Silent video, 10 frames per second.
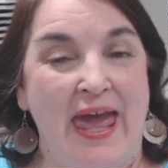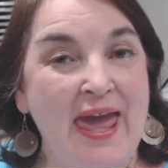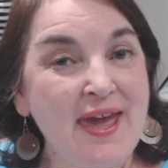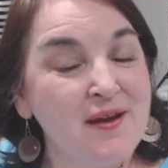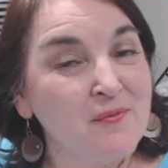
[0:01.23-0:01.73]

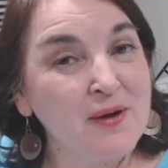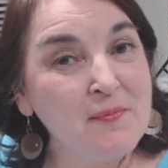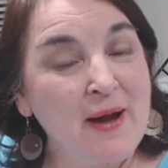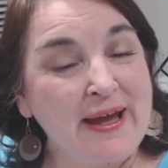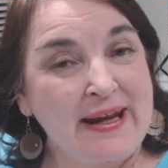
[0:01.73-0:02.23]
Hey
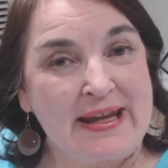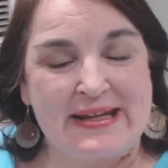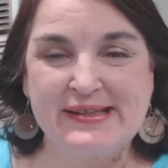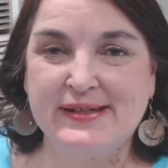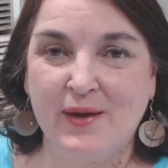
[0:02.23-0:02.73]

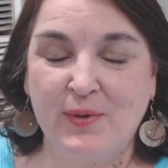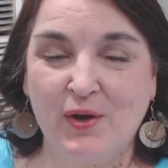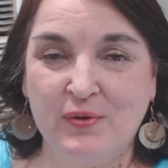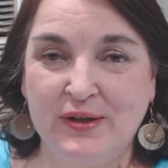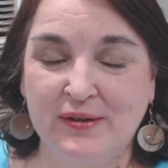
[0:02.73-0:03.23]
everybody, it's
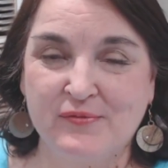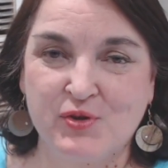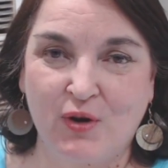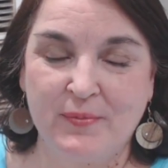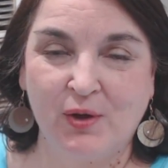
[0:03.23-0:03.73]
Debbie O'Neill of
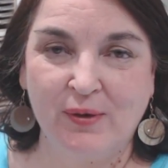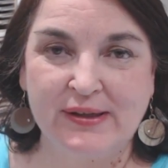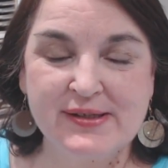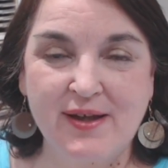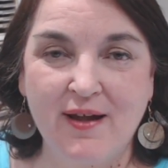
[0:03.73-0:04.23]
Scrap Me Quick
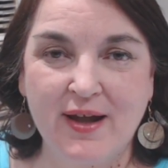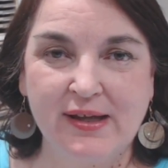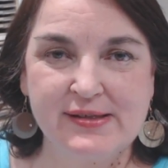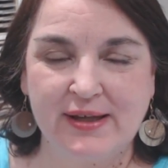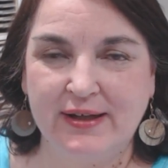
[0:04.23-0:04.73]

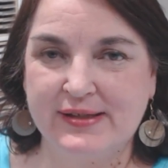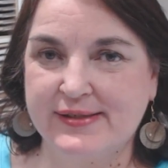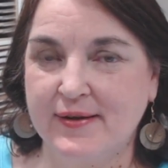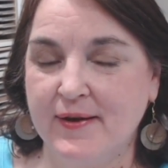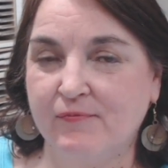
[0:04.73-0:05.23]
Designs, and
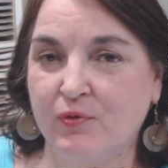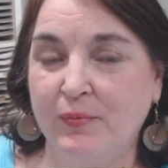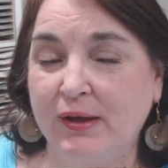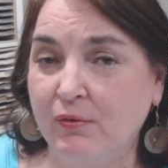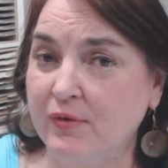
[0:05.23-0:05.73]
it's time for
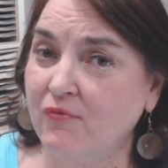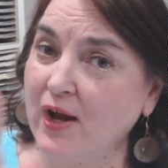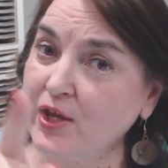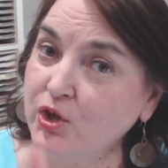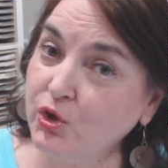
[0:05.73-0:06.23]
me to
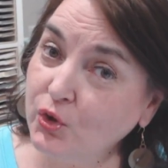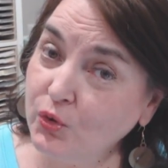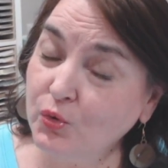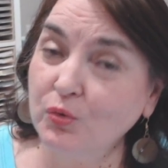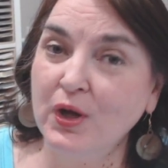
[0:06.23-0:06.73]
invite
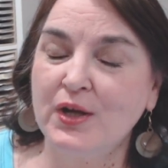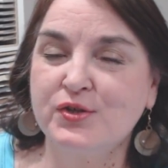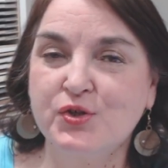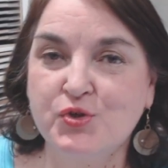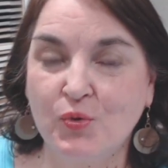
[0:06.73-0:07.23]
you
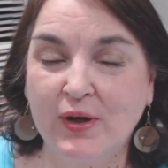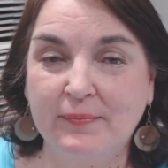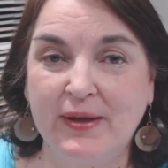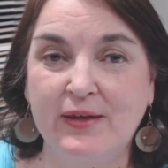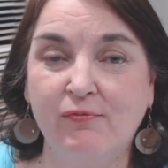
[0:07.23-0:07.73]
to
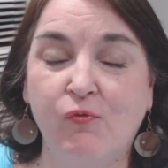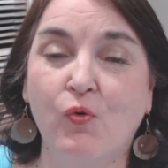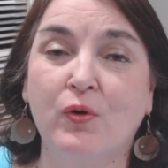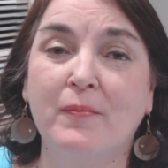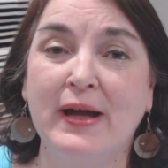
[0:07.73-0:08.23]
join me
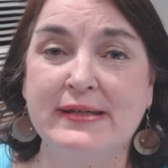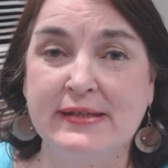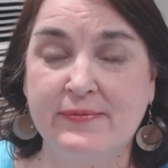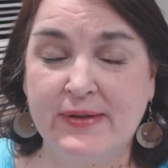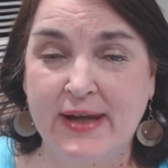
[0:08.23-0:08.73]
for my
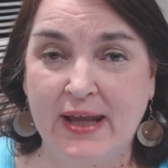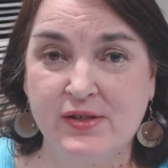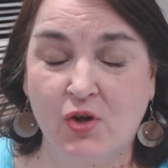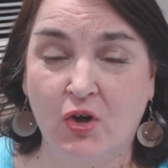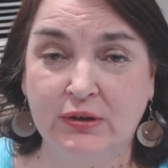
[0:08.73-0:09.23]
Diva
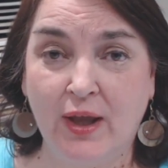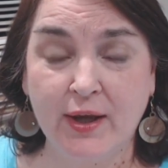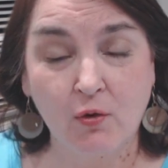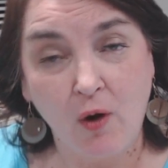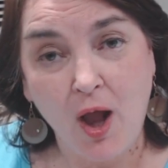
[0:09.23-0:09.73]
Days
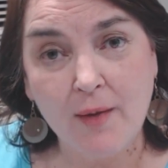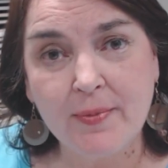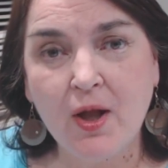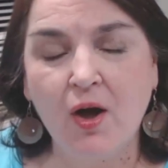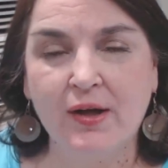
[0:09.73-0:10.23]
online
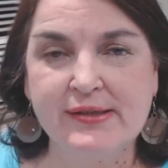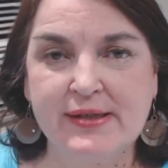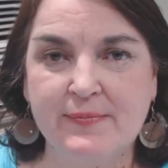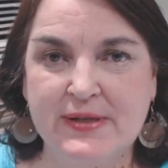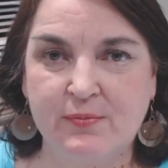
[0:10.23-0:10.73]
crop on
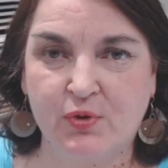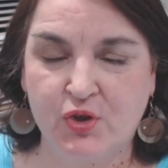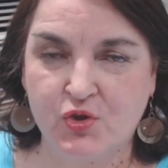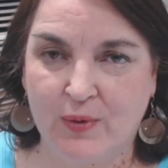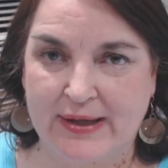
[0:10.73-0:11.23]
September
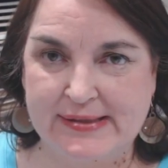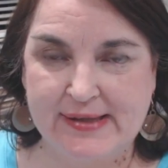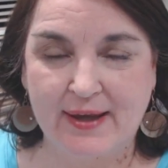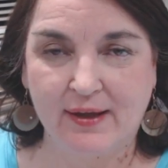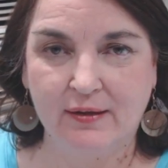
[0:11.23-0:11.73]
the
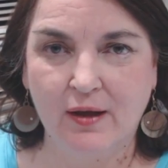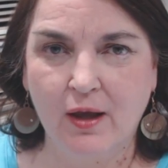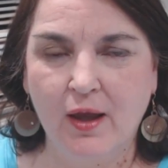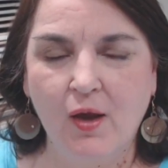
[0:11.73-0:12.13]
22nd.